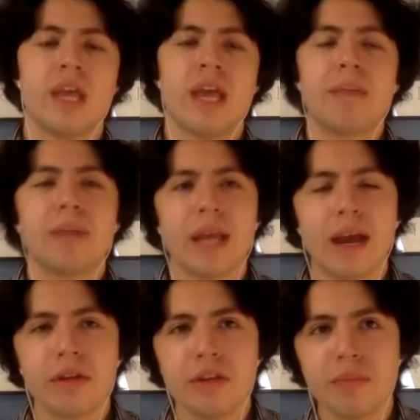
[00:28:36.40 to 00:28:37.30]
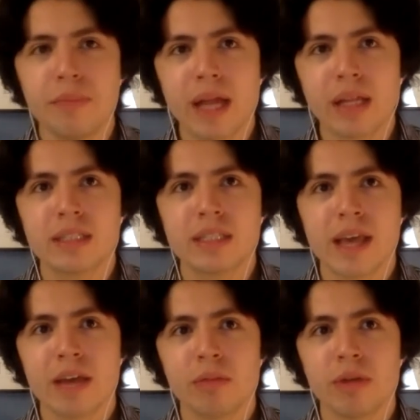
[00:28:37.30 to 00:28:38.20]
But how do you balance
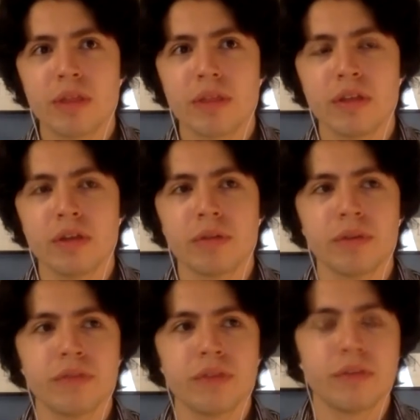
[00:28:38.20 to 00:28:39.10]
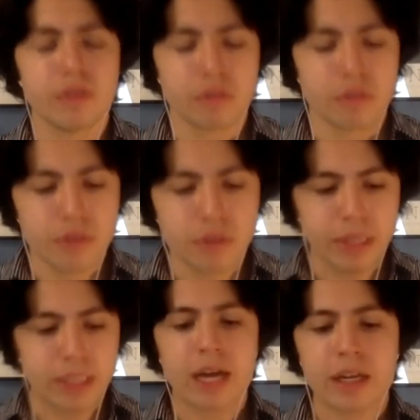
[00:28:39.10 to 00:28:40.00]
that with, if you're
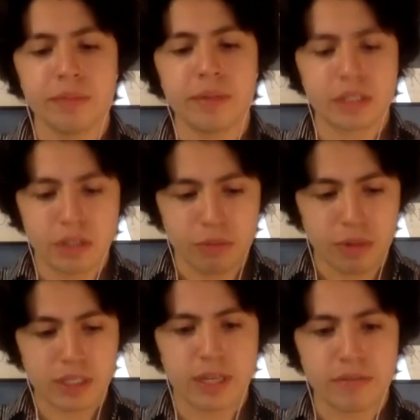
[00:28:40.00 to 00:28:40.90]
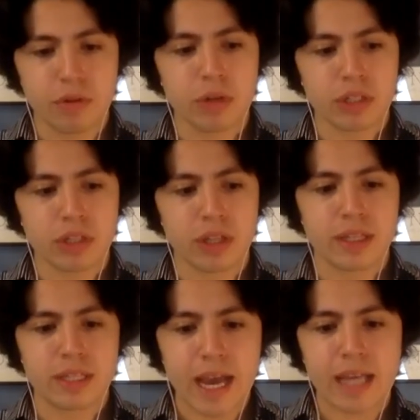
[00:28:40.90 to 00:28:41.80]
reviewing documents and you want to stay focused on
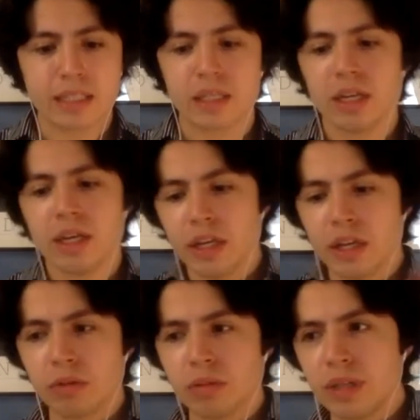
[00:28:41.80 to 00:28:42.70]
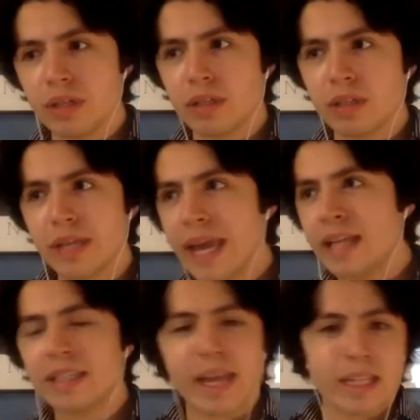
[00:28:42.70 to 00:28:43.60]
the task,
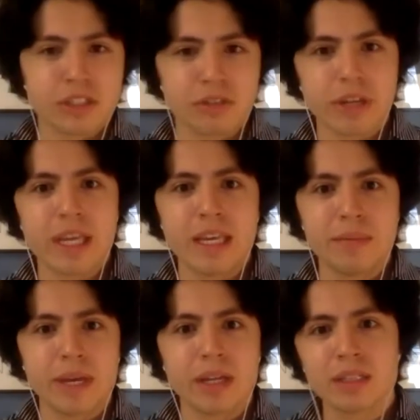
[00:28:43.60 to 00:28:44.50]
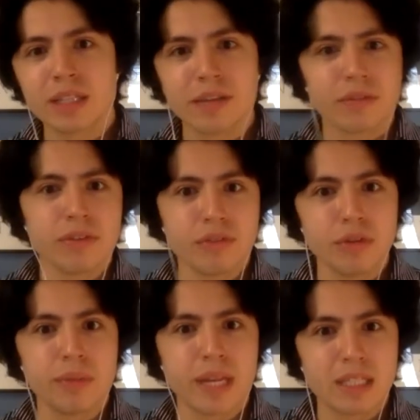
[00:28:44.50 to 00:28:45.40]
can't answering emails every
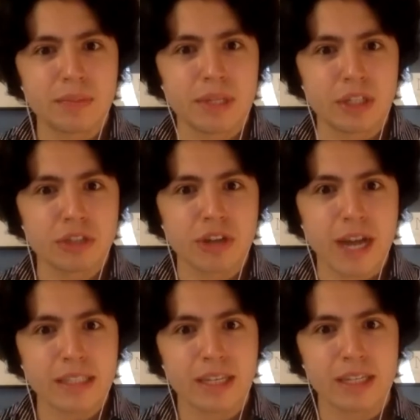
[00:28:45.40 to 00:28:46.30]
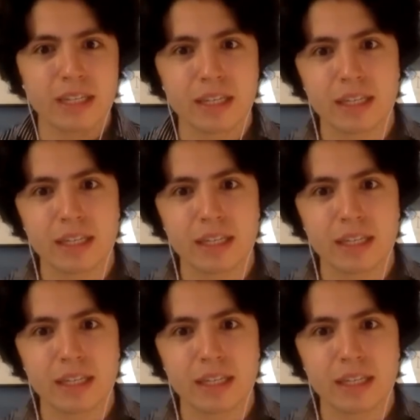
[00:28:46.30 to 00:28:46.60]
few minutes be distracting?